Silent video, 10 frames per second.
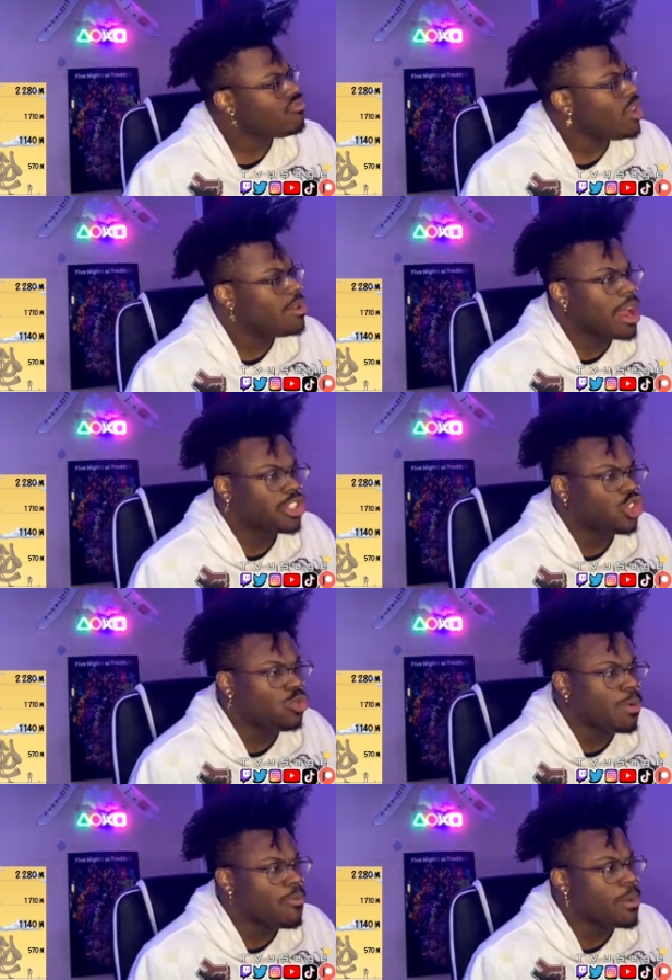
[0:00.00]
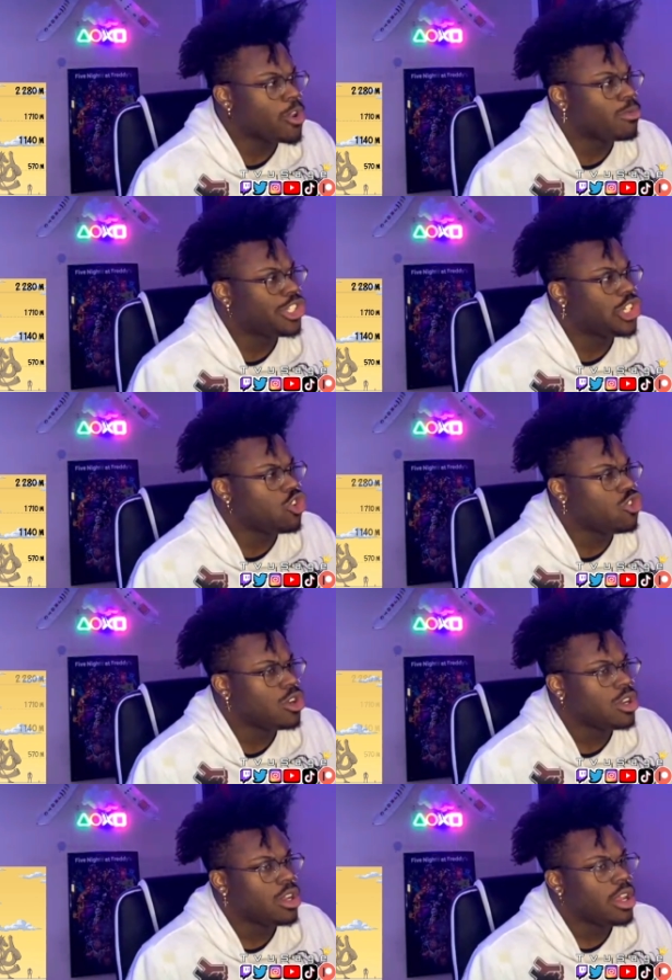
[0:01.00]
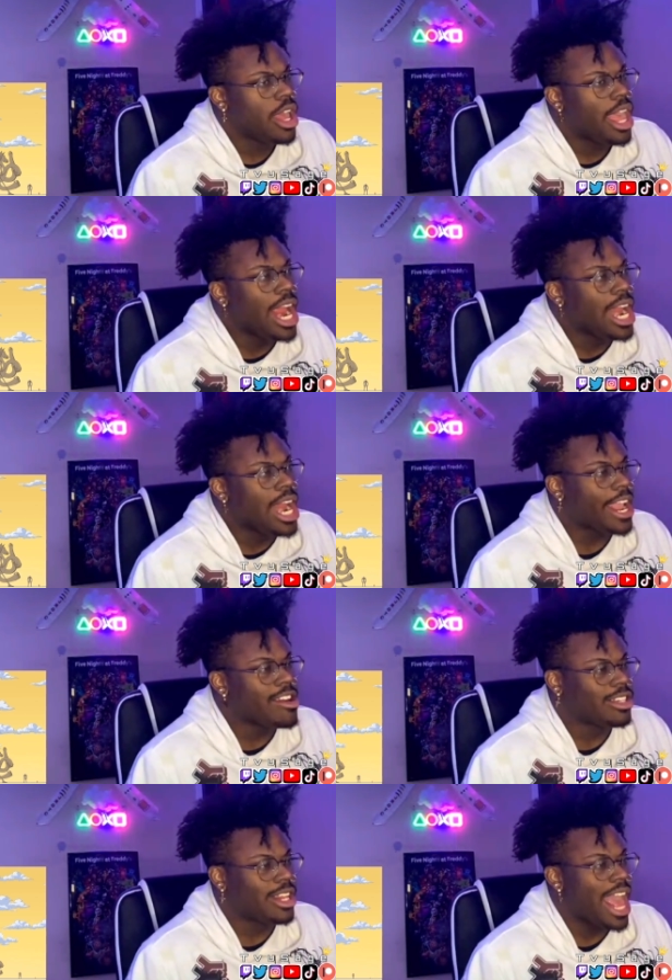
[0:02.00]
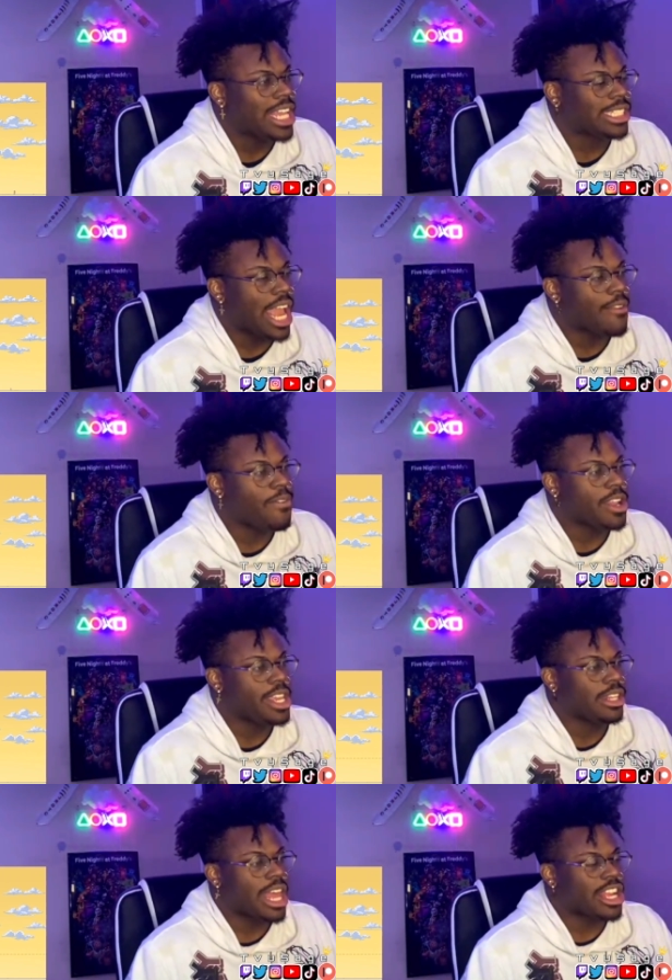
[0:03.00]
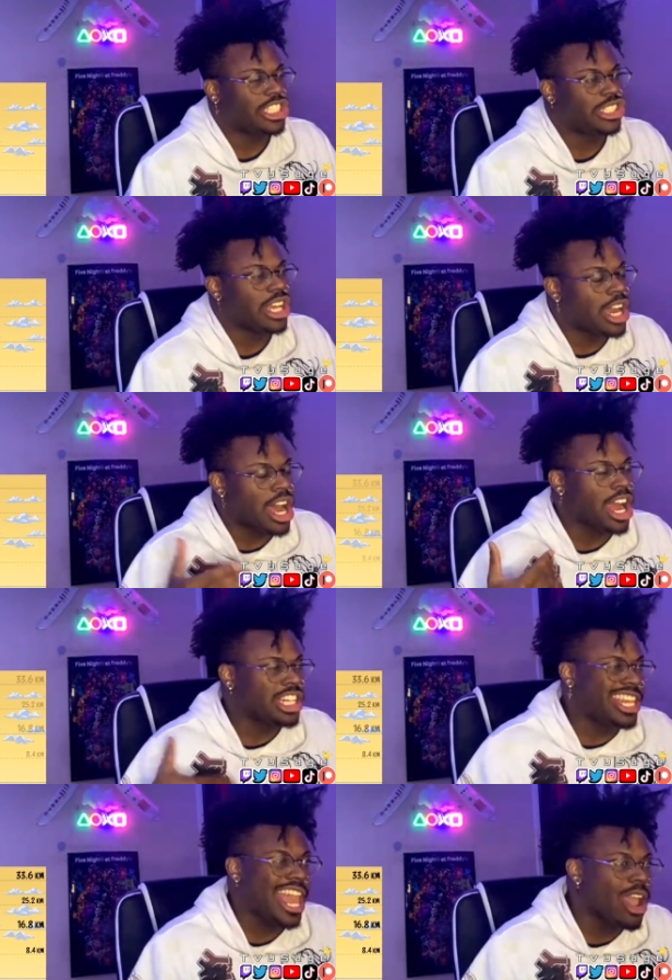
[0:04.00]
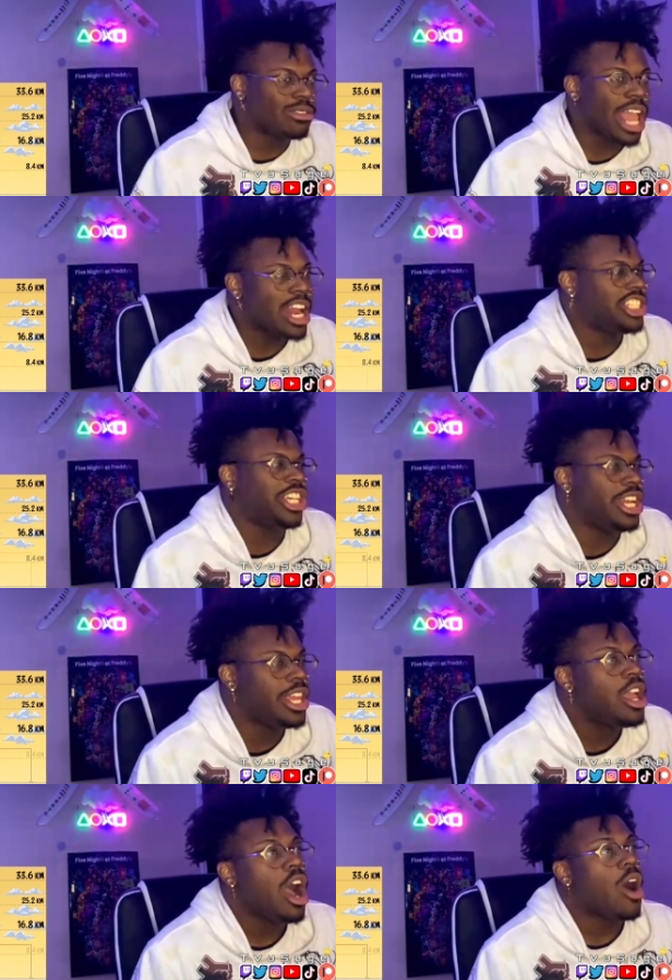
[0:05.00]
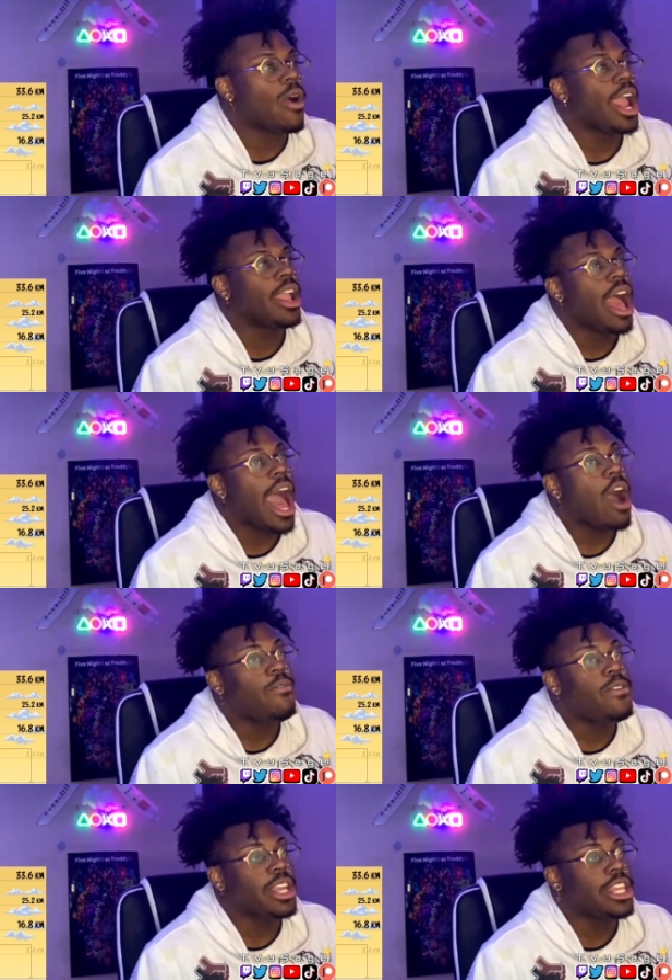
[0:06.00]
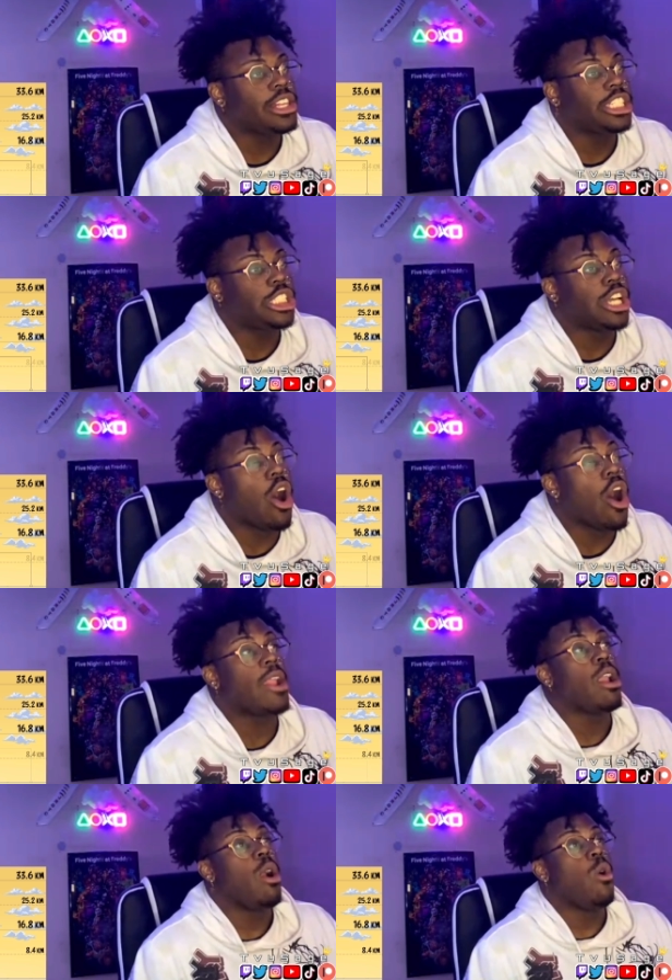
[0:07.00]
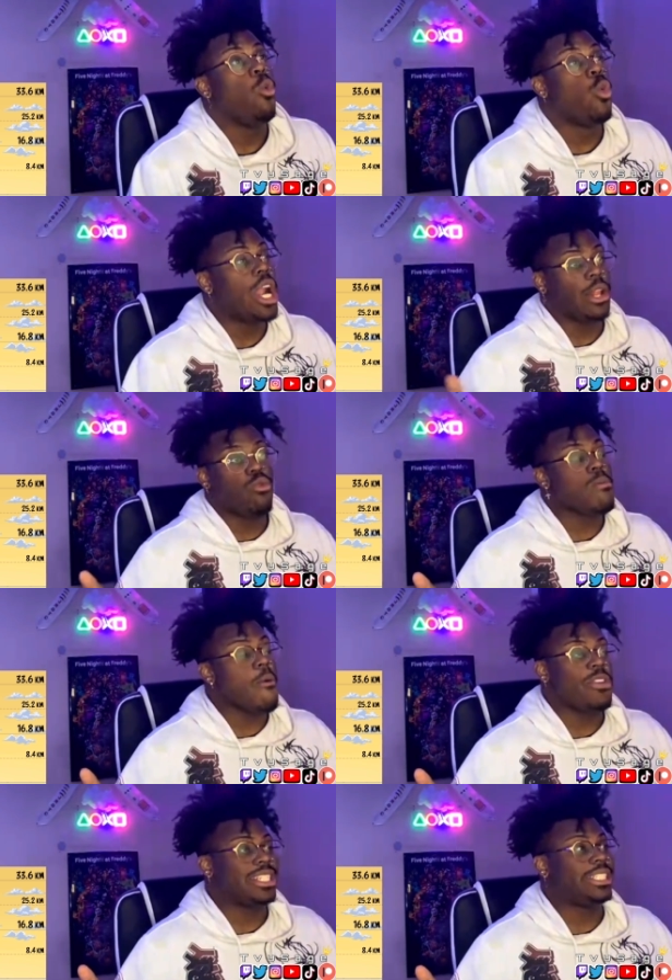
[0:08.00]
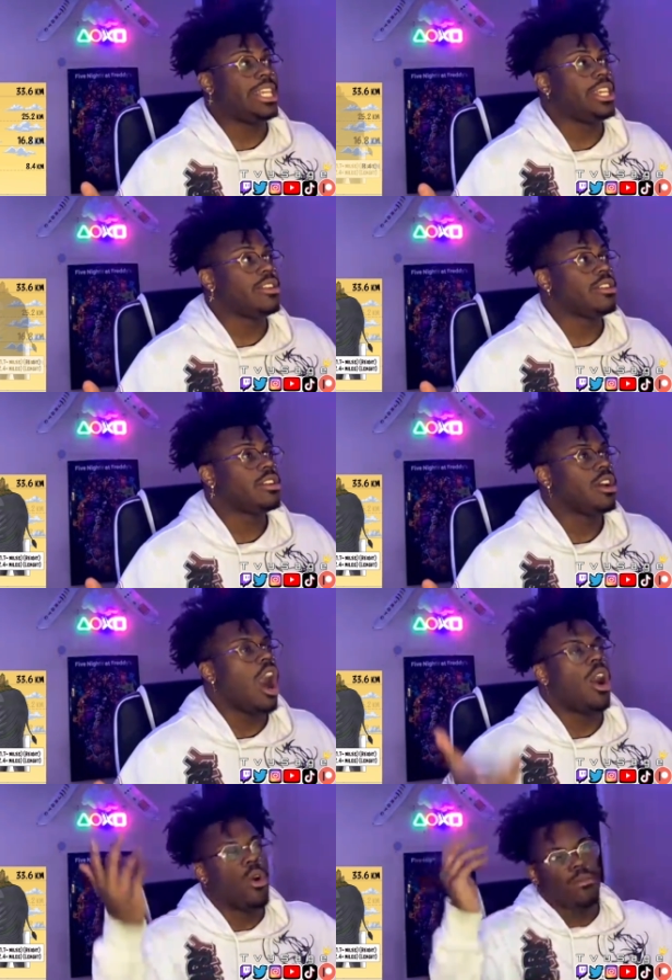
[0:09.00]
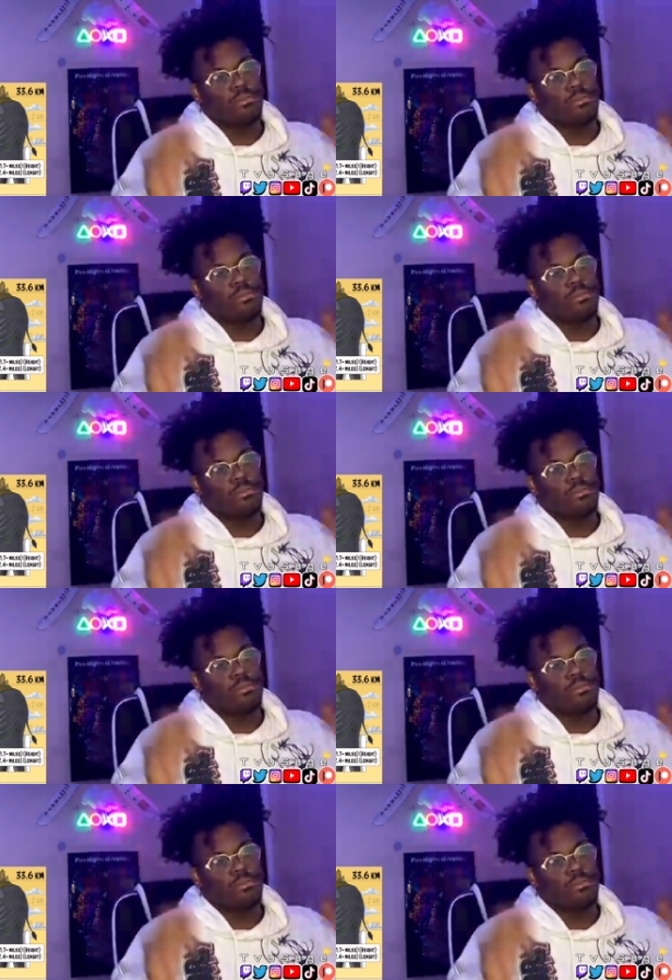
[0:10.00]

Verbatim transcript: not familiar with you. Any character that has like fucking like a, a, a tail is kind of cheating. All right, how fucking this? All right, what what am I gonna see here? Oh,